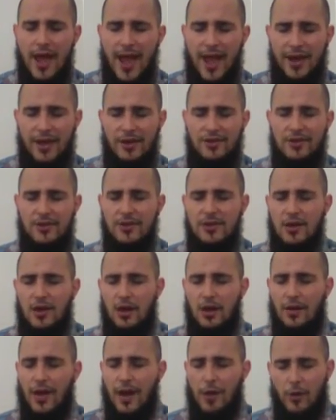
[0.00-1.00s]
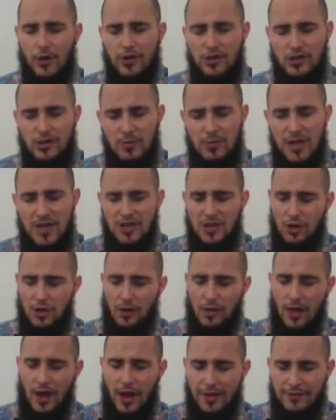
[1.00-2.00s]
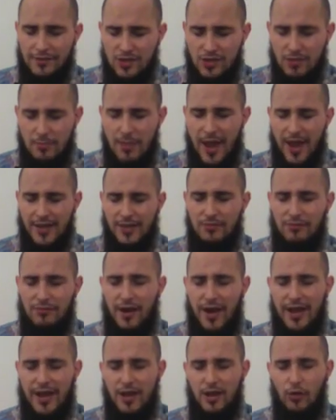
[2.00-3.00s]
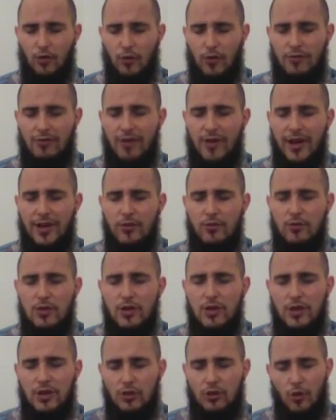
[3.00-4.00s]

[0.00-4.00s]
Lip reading: and allow our speech and our lives to magnify and glorify you.